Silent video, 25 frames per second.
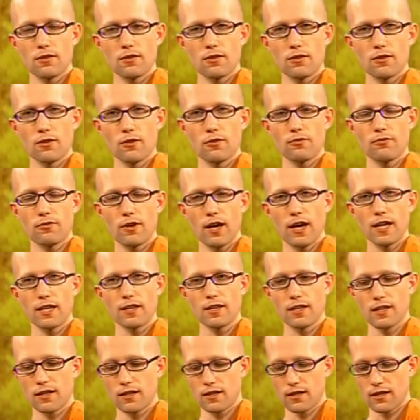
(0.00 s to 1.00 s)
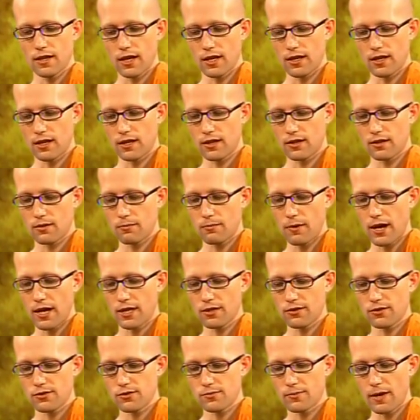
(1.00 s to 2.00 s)
you'll find that, that the
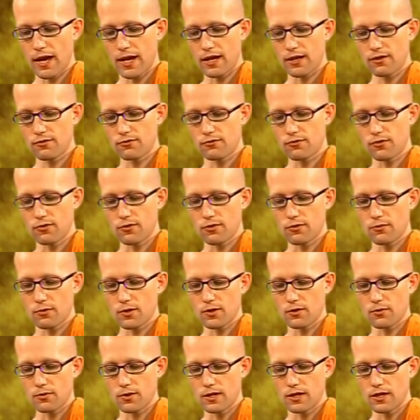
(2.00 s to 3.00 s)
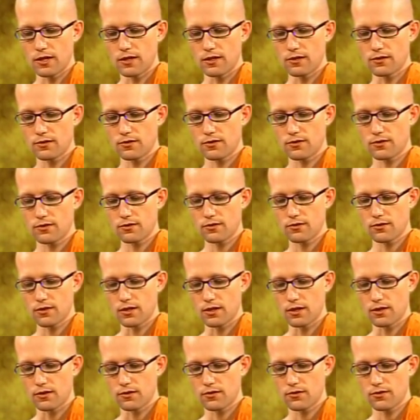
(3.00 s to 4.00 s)
mind goes back and forth between these,
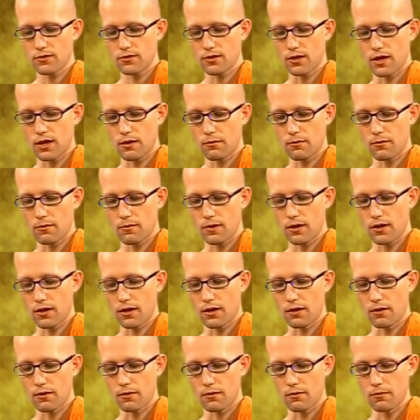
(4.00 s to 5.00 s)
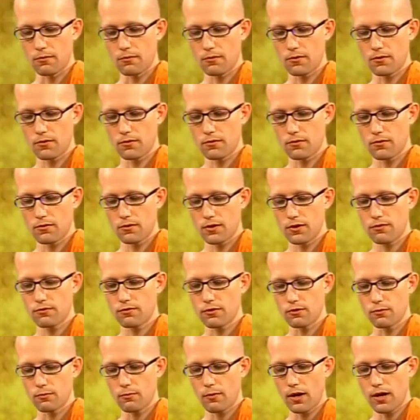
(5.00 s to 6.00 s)
these uh,
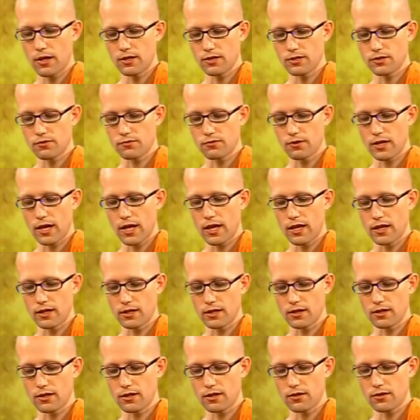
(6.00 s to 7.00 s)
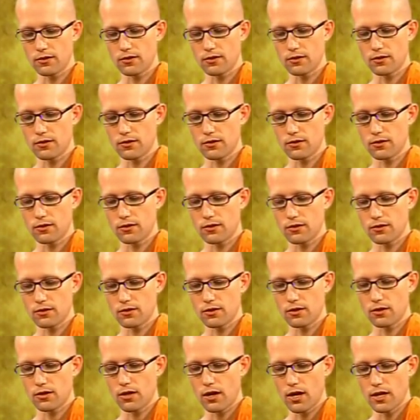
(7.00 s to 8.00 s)
different parts of reality, the, the, the,
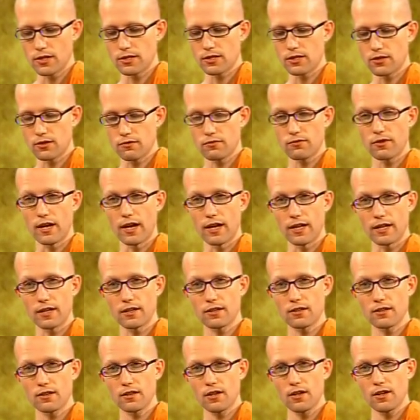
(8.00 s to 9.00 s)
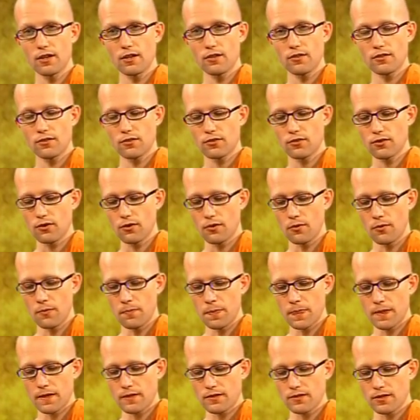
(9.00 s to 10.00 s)
the cause and effect. So
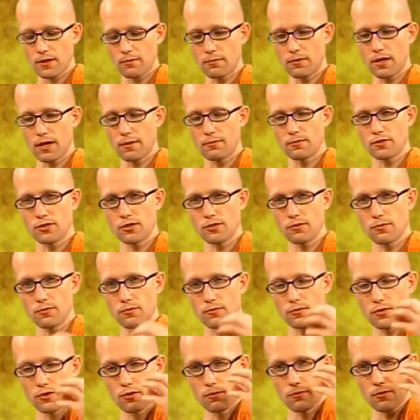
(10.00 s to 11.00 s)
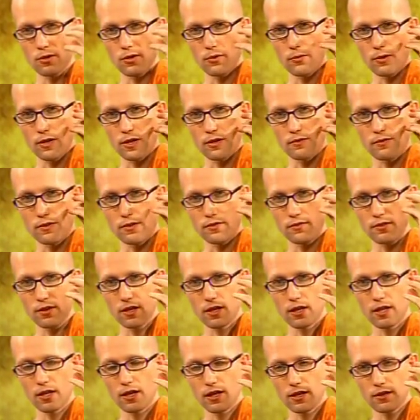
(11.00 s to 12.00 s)
sometimes you'll, you'll be aware of the
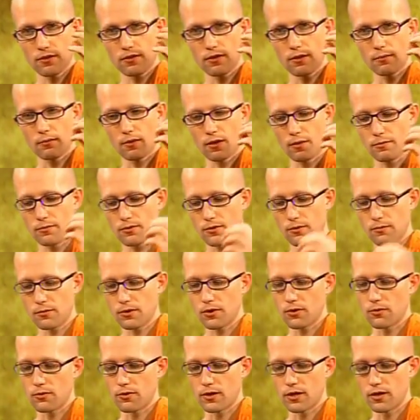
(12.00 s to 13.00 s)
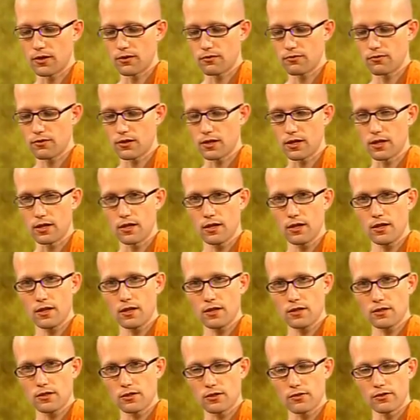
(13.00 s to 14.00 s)
seeing, sometimes you'll be aware of the,
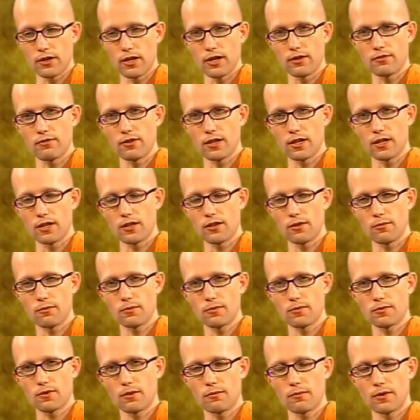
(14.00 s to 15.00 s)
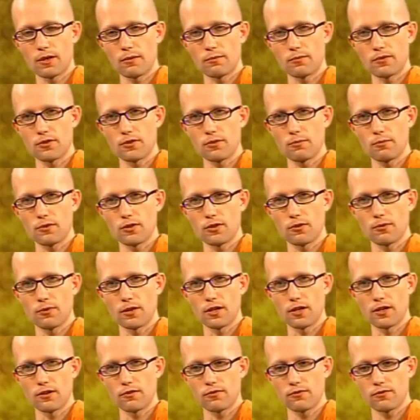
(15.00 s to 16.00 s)
the craving, you'll be, sometimes you'll be
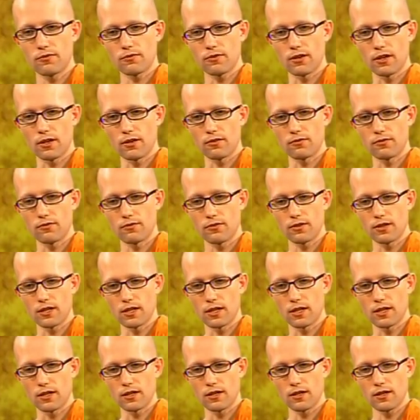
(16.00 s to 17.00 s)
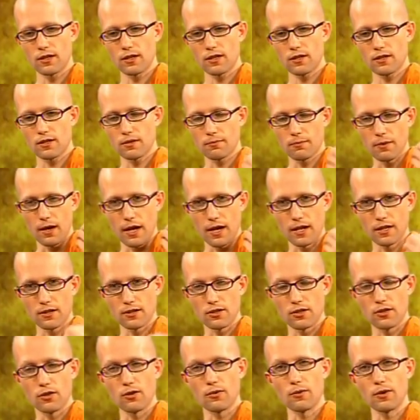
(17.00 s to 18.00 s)
aware of, of the, the mind,
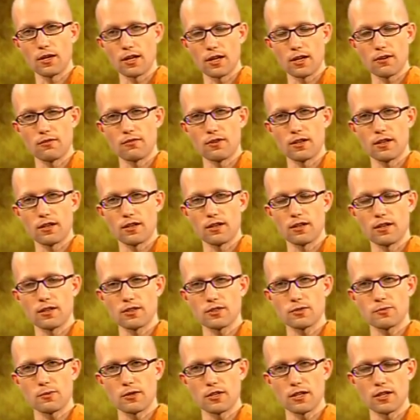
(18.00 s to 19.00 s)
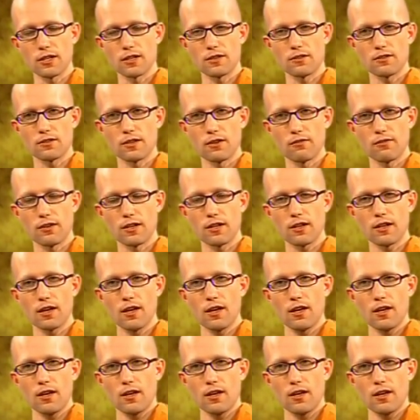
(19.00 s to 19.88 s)
the knowing of it and the experience of it.